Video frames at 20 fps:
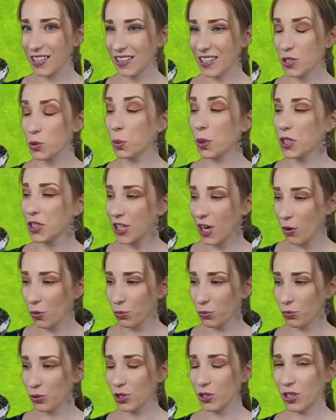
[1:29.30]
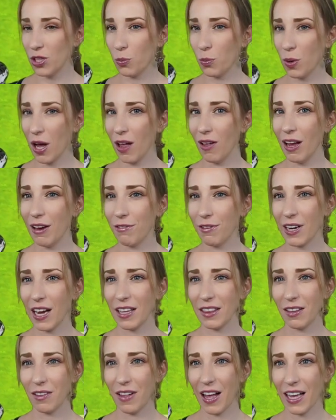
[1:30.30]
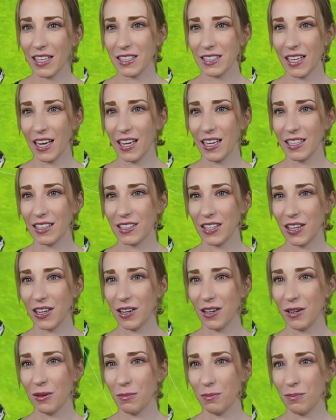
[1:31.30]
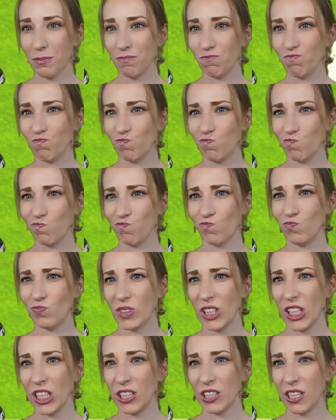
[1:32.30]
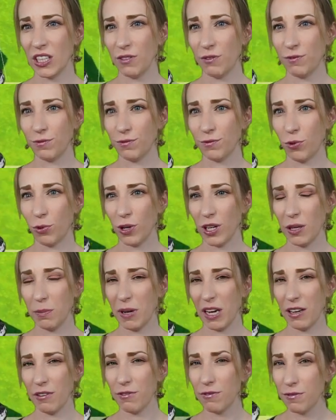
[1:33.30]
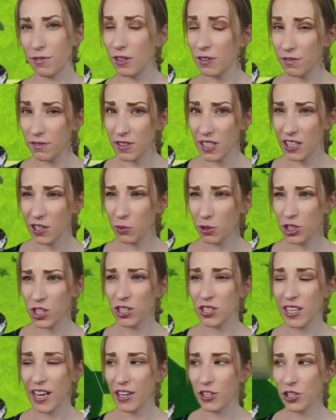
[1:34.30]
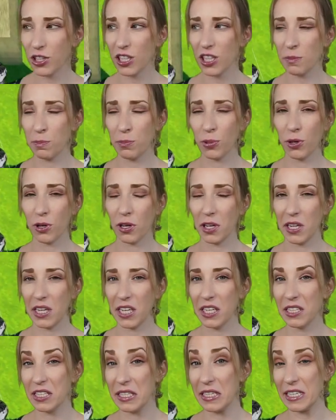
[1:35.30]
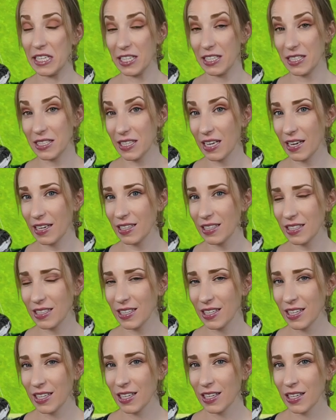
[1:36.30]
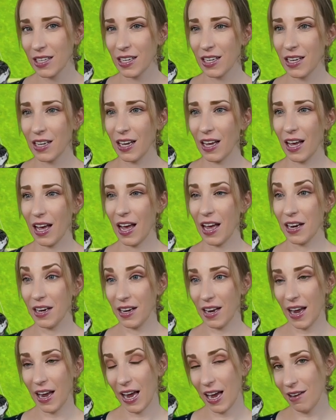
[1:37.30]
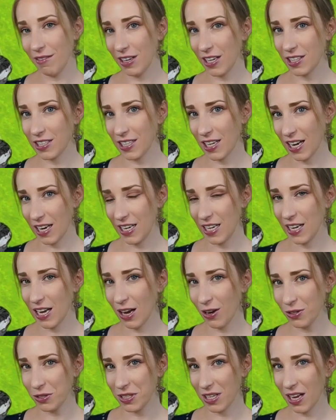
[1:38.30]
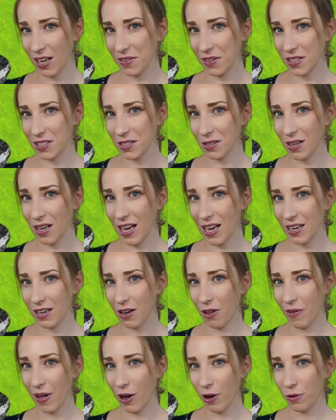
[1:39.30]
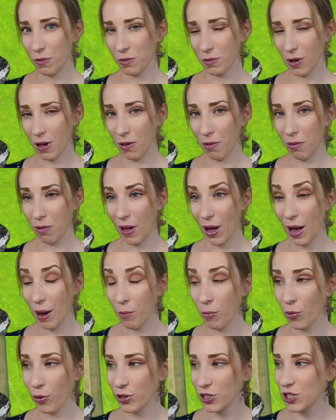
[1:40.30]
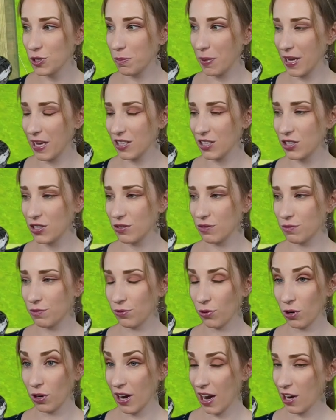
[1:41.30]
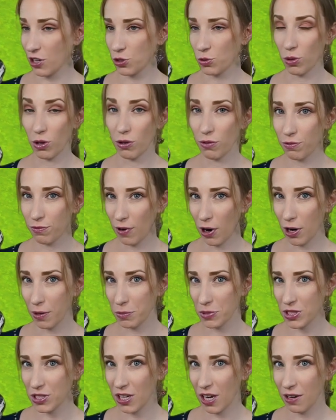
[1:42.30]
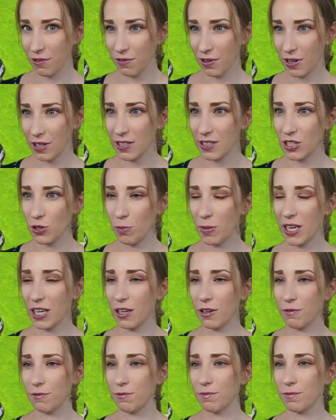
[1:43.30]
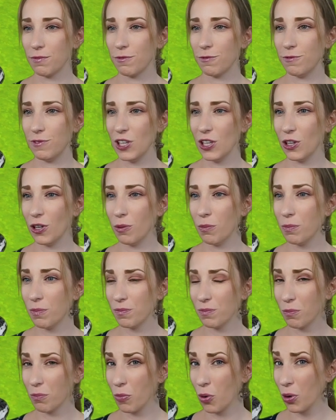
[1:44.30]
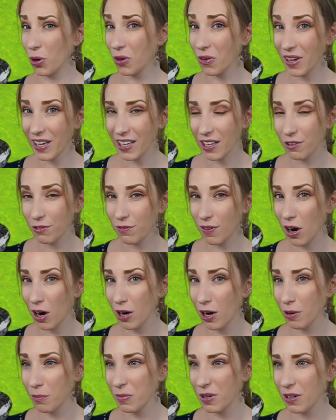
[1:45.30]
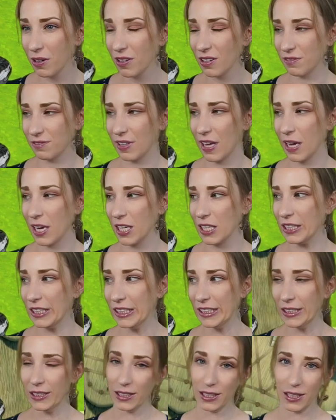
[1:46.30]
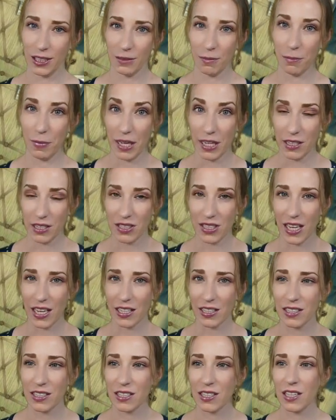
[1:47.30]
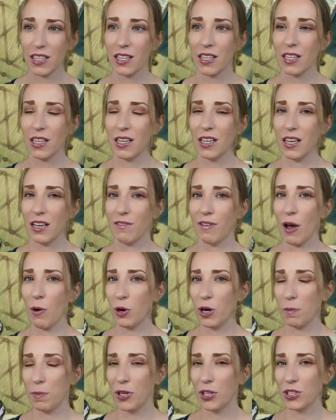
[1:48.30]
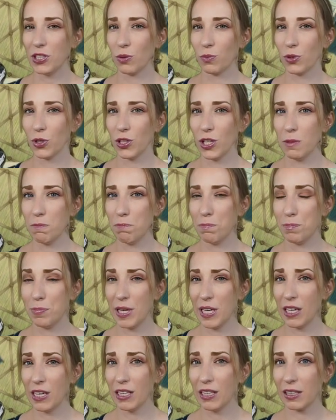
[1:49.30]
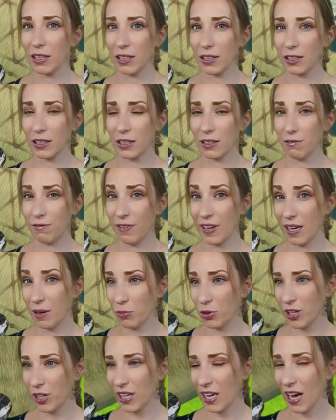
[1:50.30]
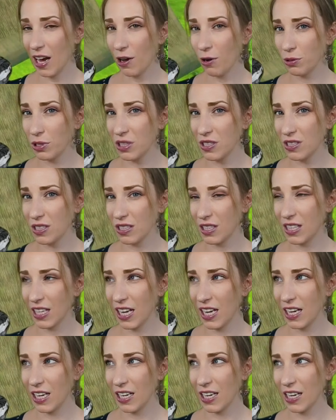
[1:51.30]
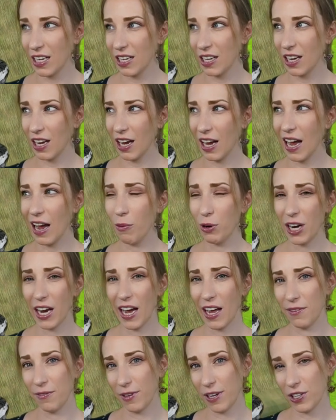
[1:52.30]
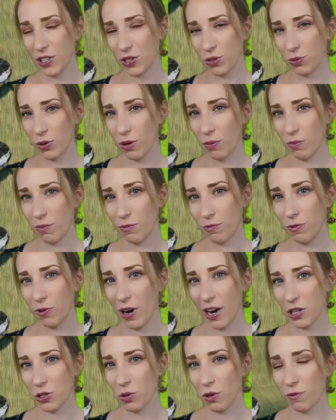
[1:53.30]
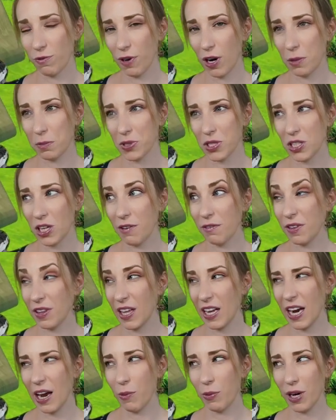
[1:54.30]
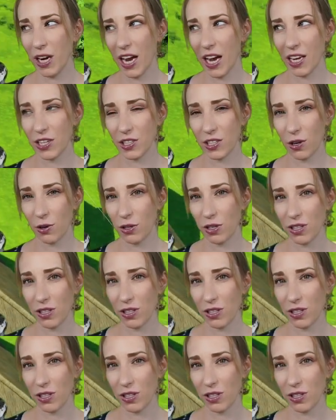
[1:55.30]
worked out really well. I forgot the lot size. Is it a 40 by 50, which is actually pretty decent. And having a tiny house on this lot allowed a lot more space for actual farm stuff and to make it feel more like a farm, if that makes sense. If I would have built a really big family house, then I would have had less room for actual farm stuff, and then I would have had to go to